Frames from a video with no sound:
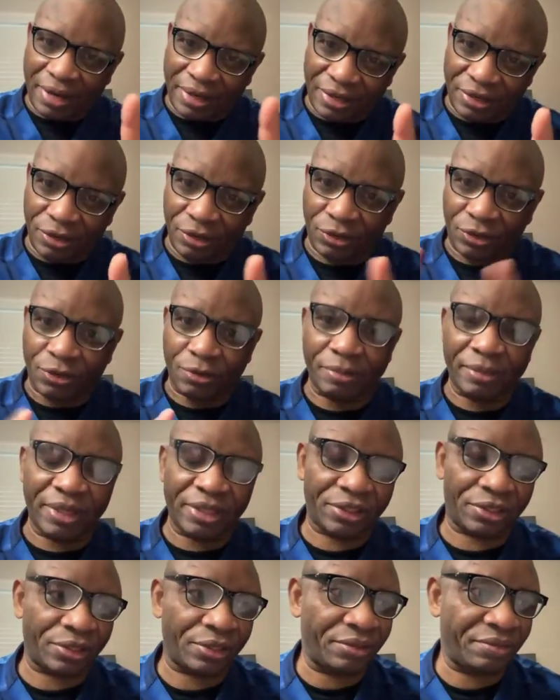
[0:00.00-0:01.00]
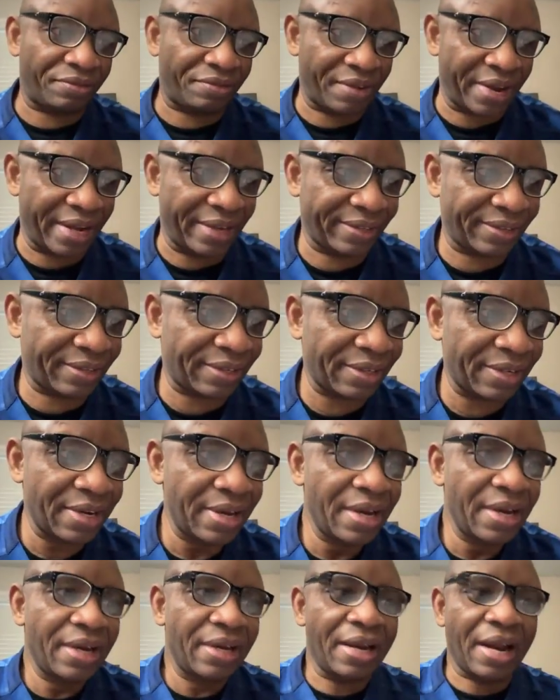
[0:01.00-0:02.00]
about the automation first.
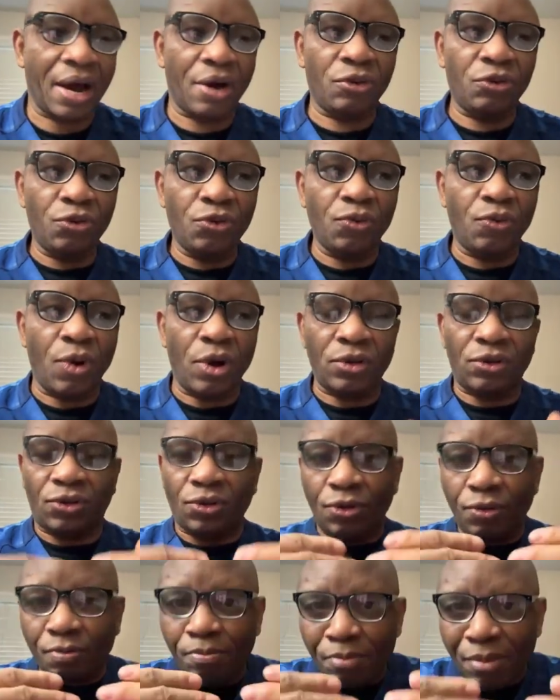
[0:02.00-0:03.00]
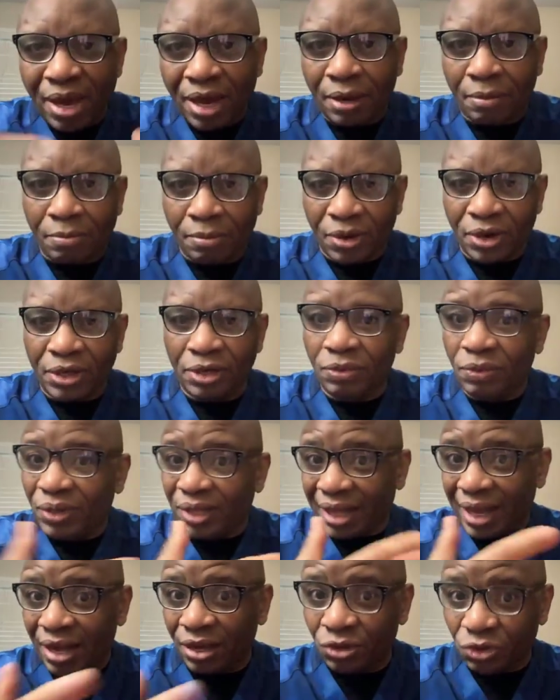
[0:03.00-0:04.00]
Now, you want to make money
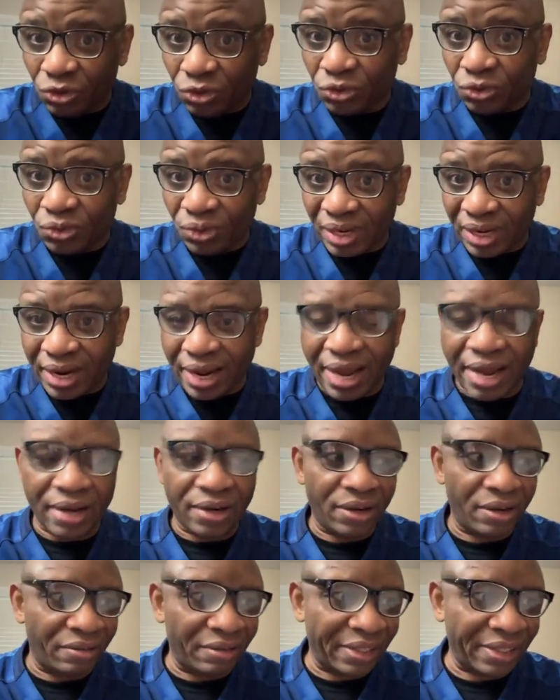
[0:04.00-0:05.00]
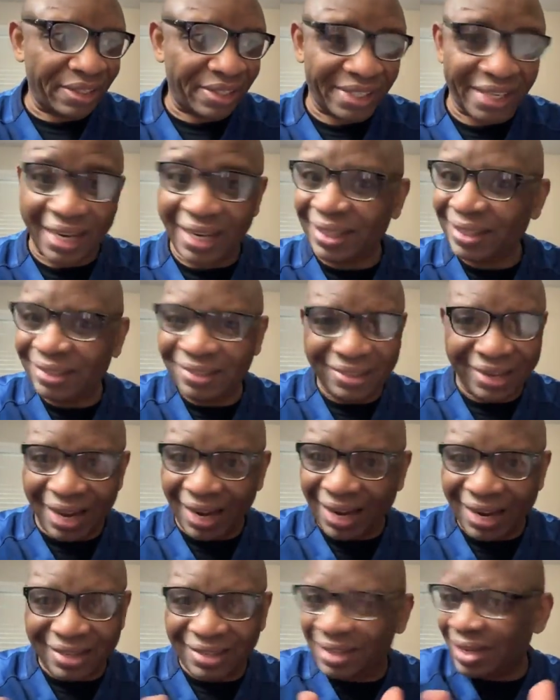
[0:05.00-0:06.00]
without you doing any of the selling.
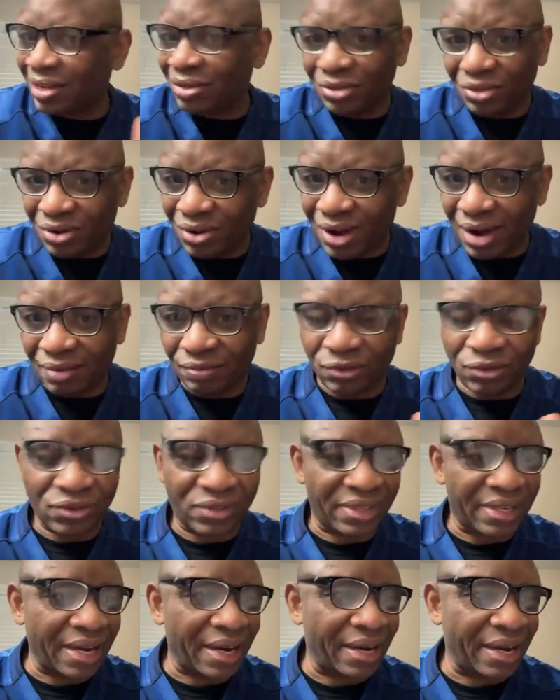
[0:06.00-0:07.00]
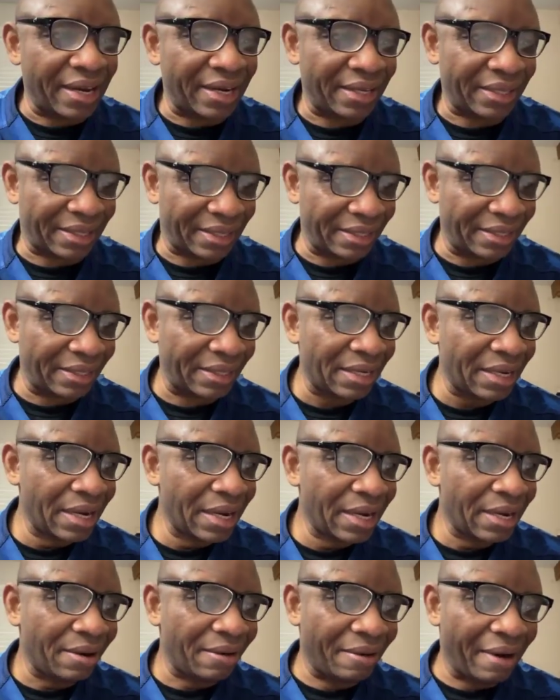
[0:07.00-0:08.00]
Like I say, you don't have to sell anything,
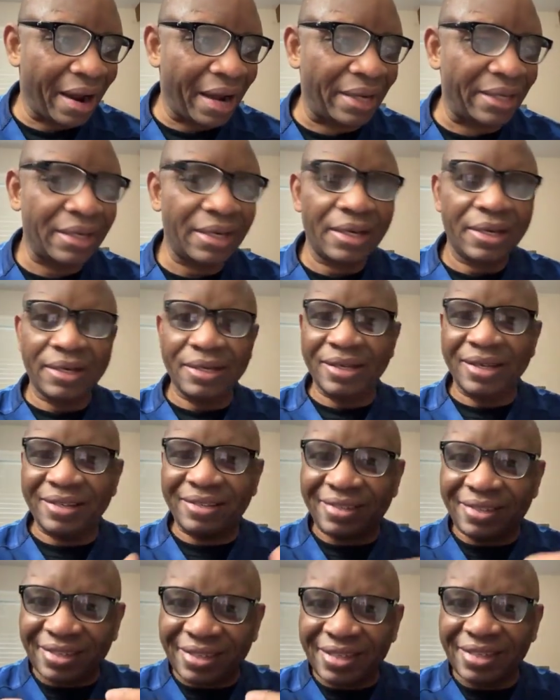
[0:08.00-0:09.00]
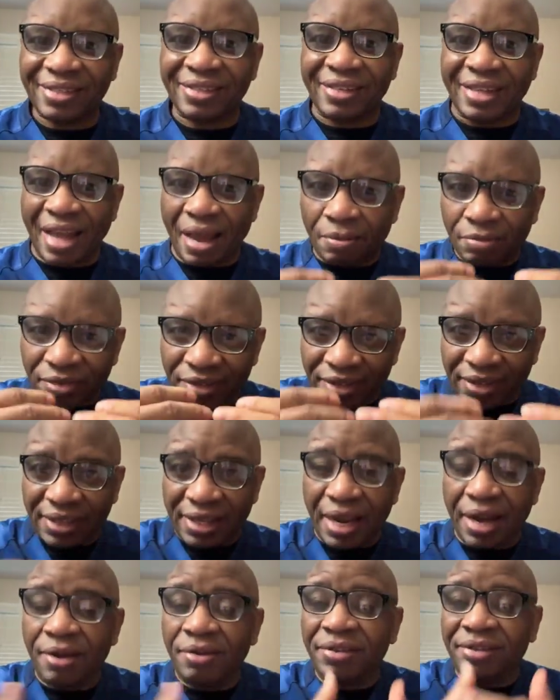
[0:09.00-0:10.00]
right? The system
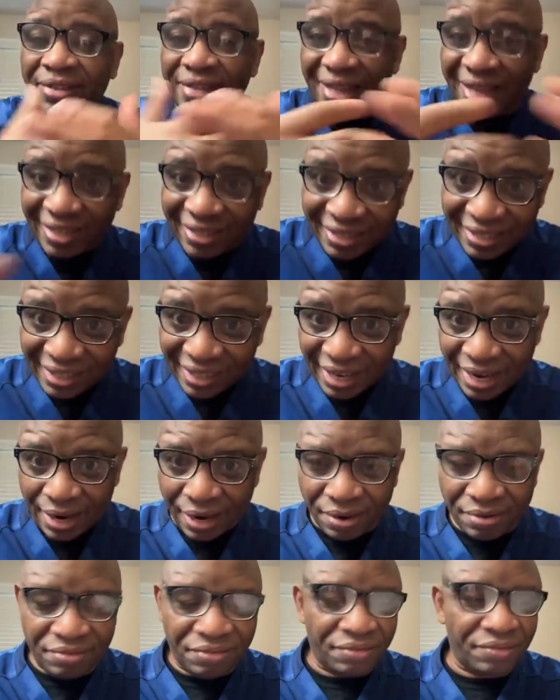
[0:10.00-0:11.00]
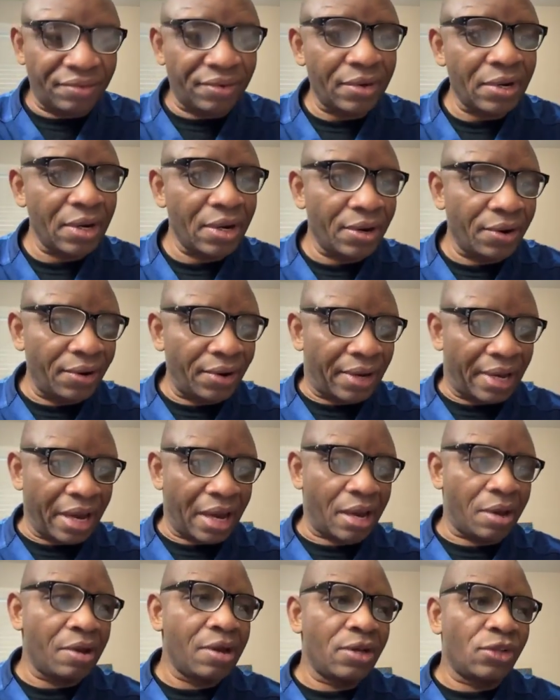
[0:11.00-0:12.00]
sells itself,
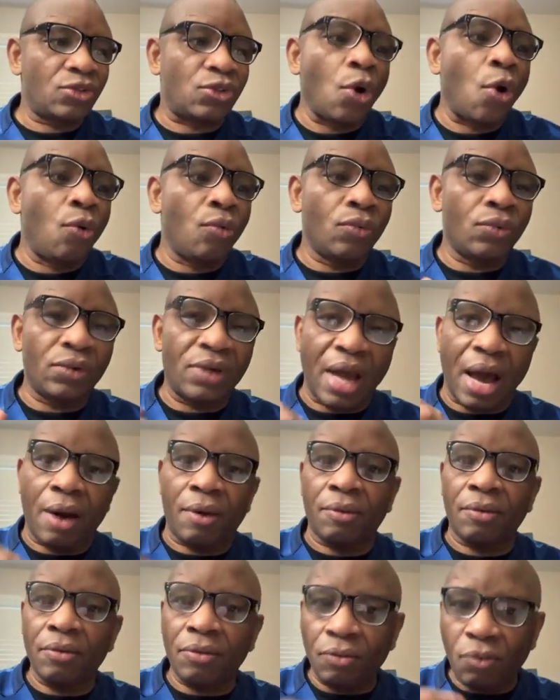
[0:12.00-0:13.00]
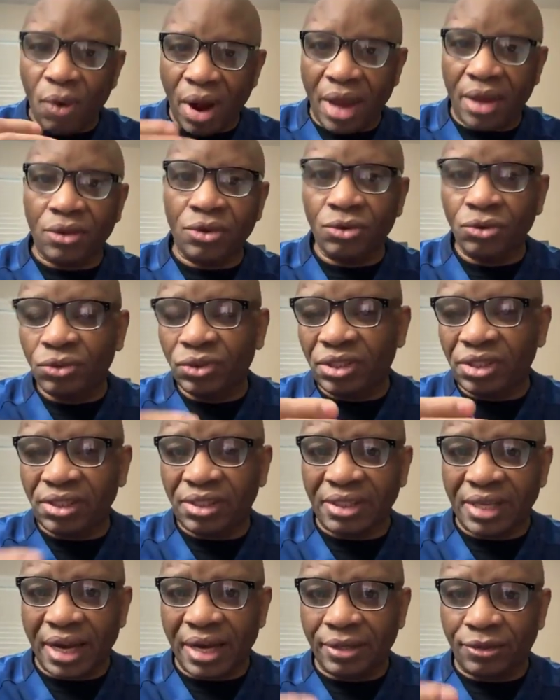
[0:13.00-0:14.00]
okay? So now, when you
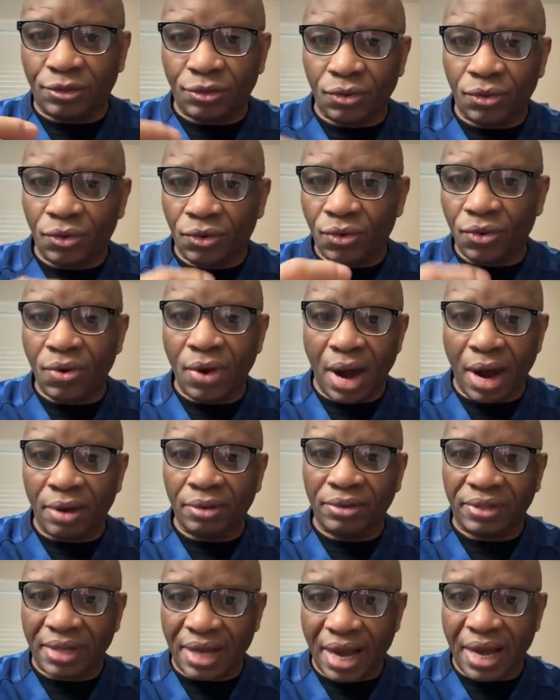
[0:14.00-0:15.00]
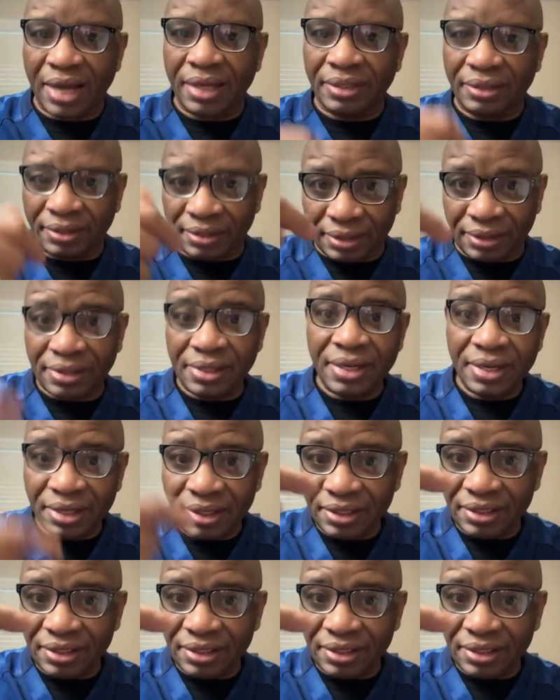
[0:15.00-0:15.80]
decide to go out and